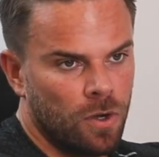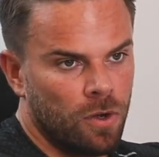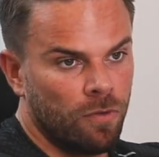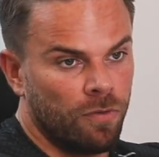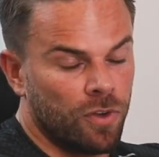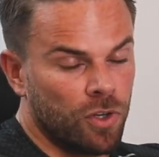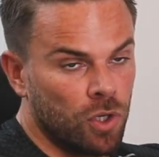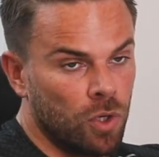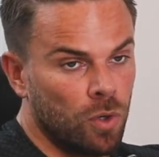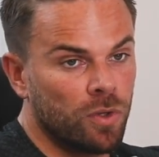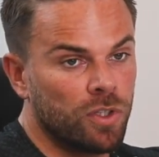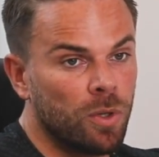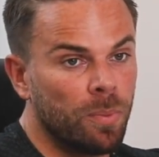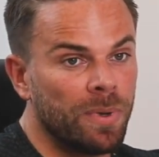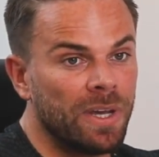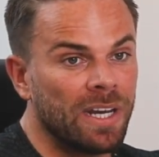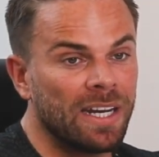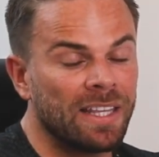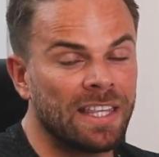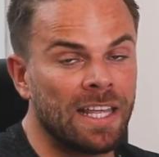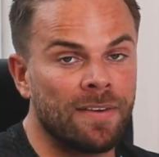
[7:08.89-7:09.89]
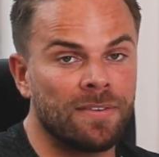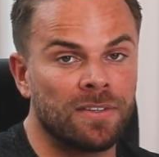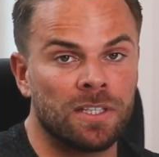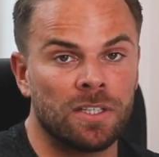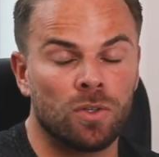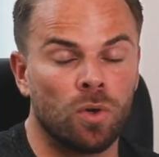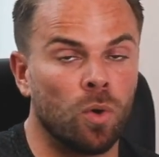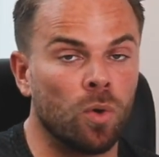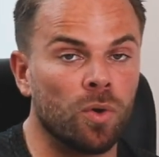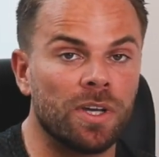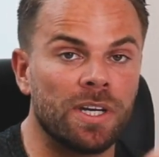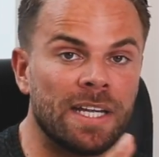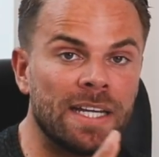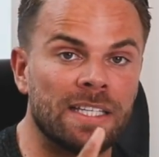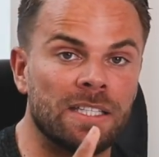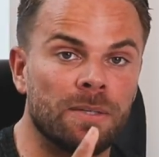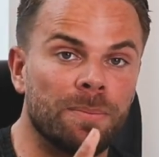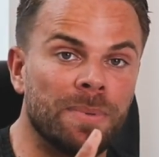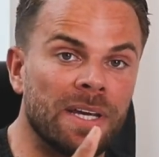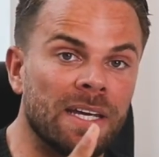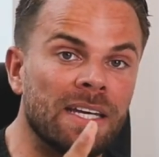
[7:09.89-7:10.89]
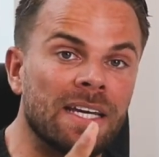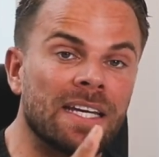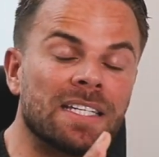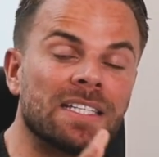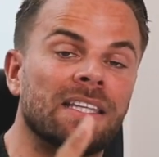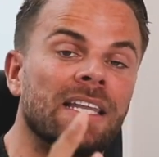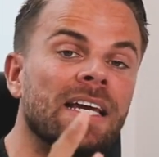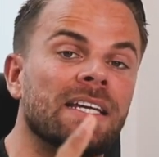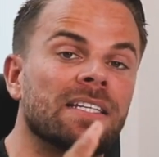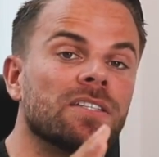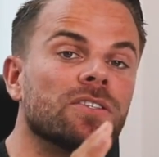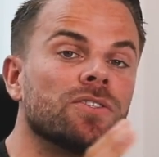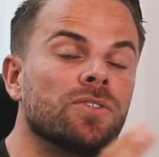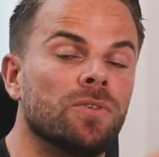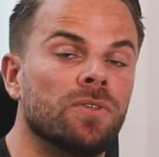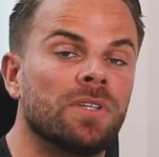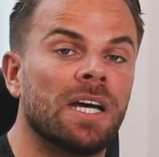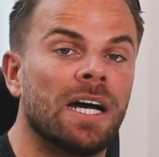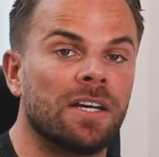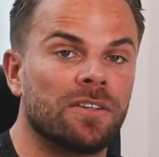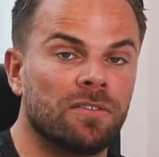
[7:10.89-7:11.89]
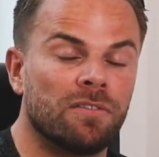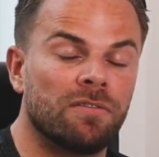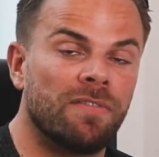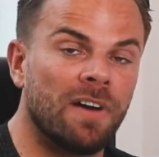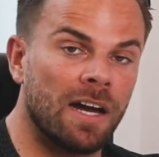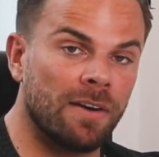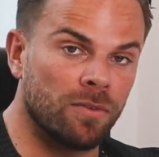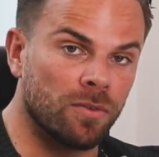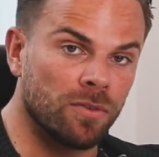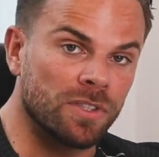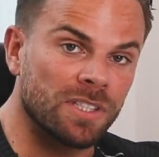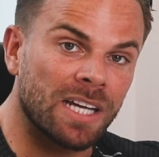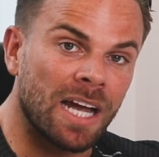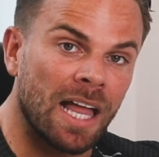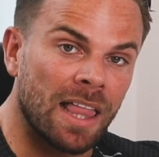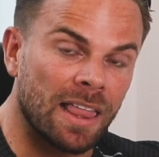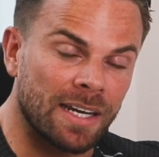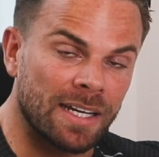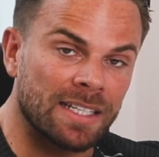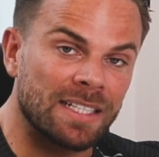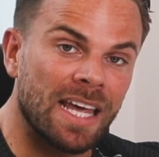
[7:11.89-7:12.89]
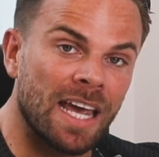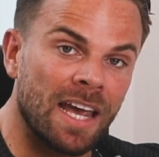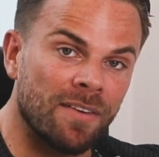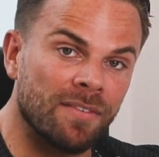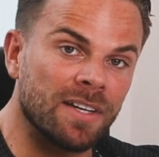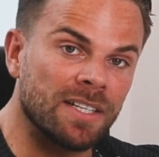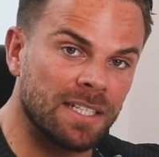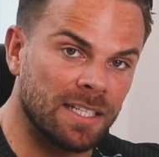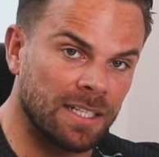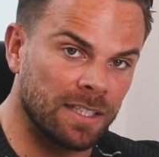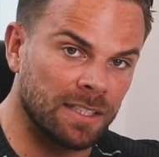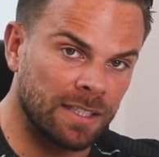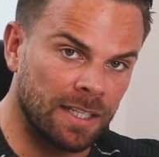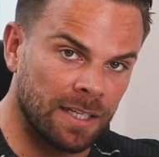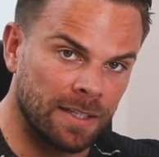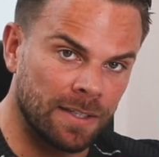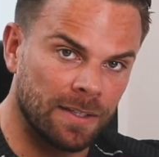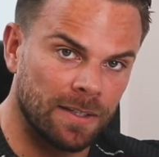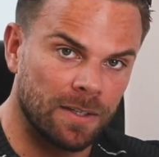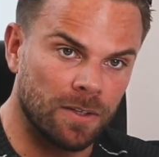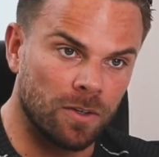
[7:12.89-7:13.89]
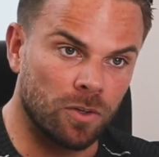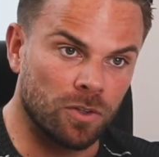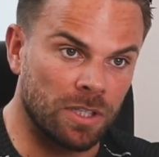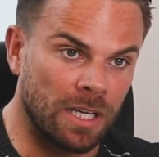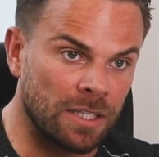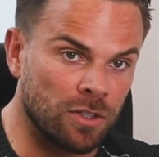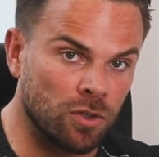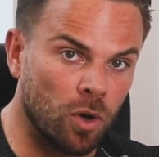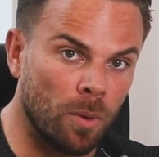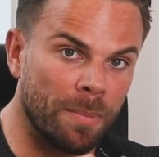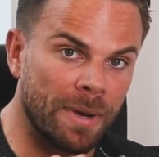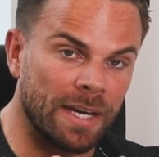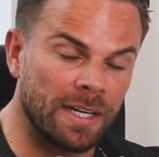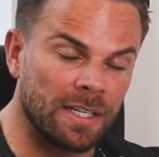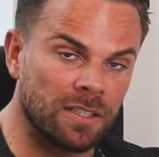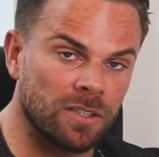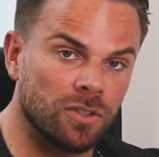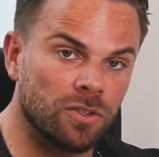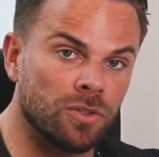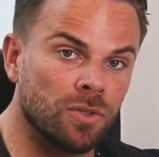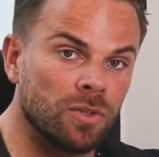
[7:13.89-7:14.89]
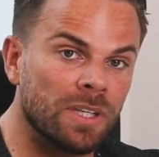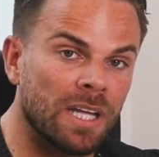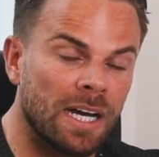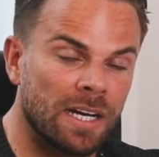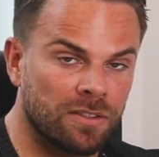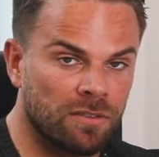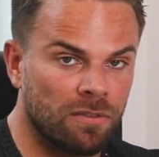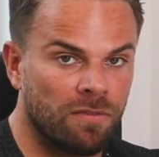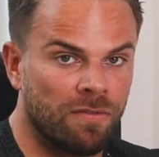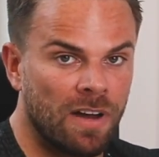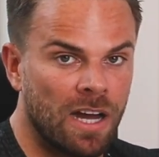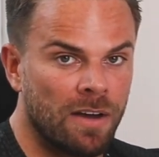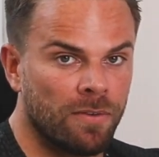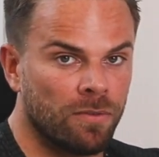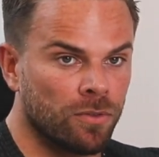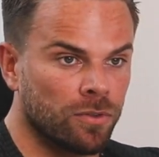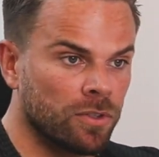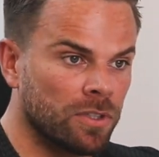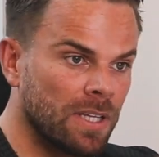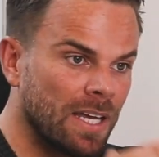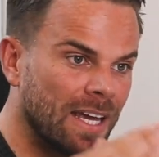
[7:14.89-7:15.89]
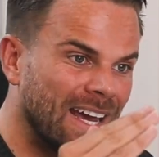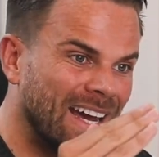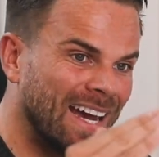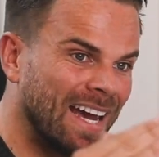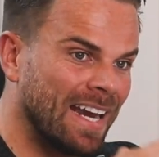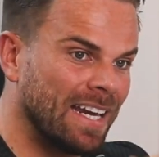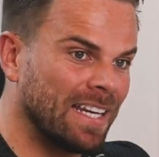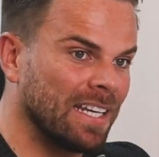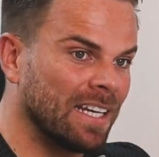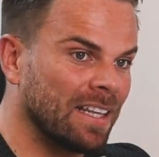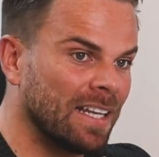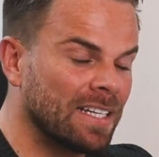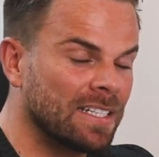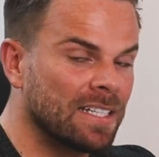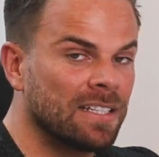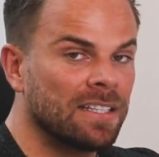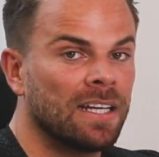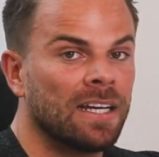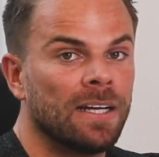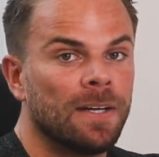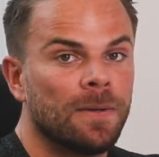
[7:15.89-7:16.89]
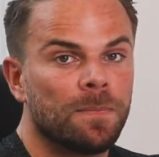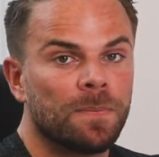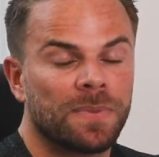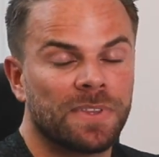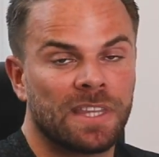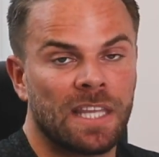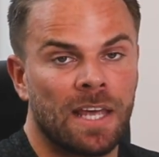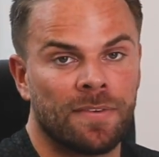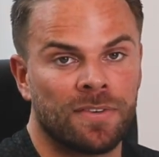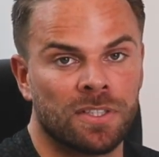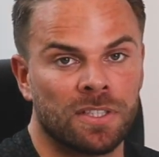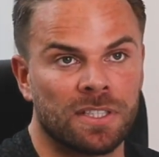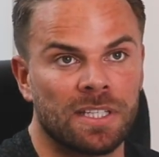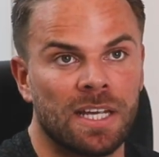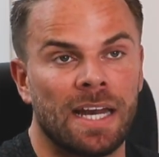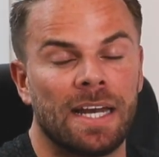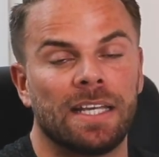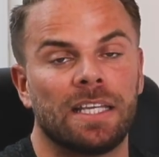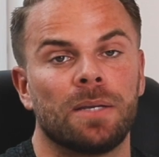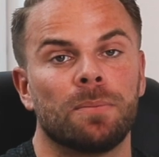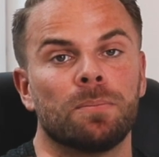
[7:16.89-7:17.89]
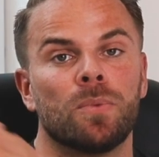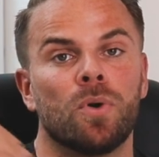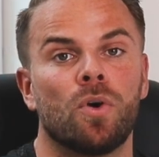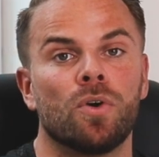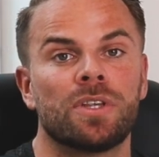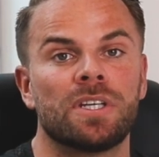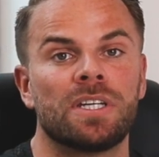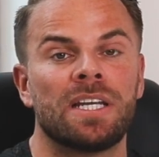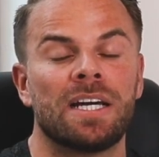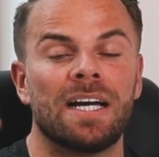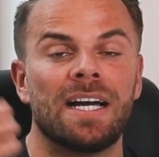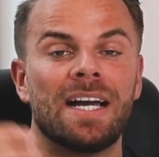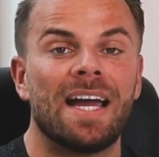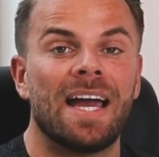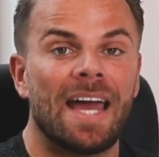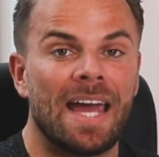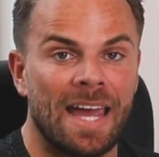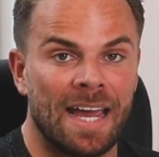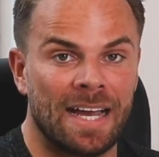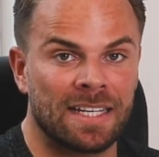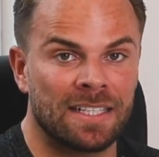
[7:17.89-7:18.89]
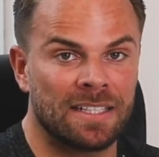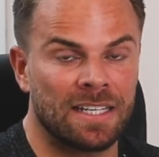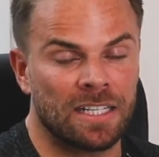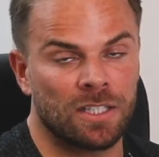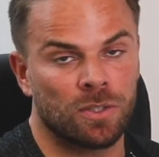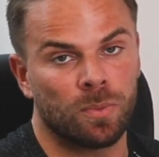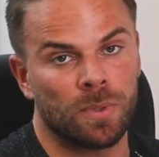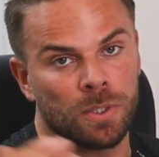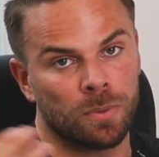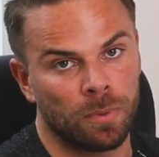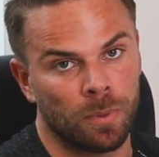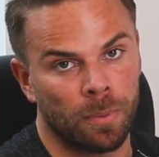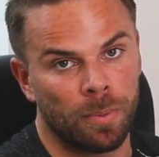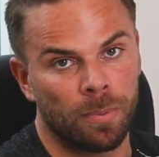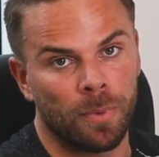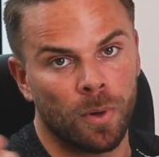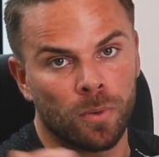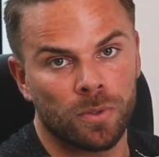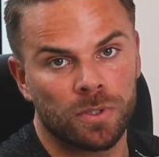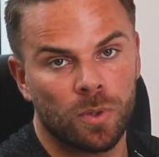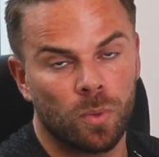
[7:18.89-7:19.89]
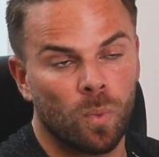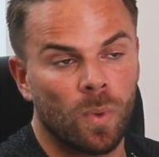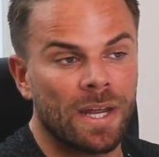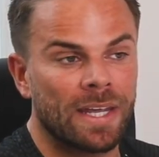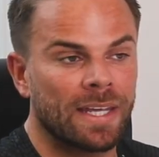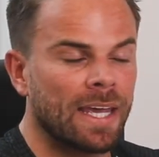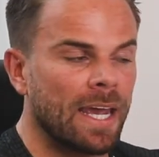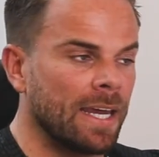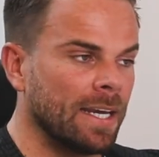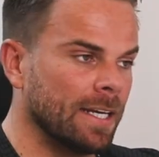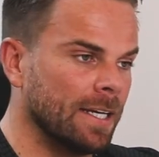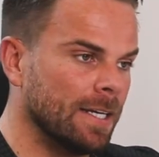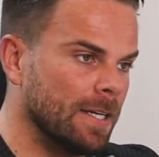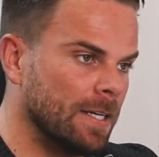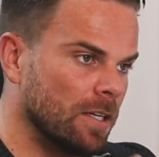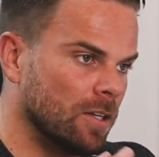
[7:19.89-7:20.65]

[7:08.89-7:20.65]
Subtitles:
For you to be in a deficit, all you need to be is less than 2,500 calories every single day, because that's your maintenance, 2,500. Anything less than that, deficit. Anything more than that, excess, which will promote weight gain.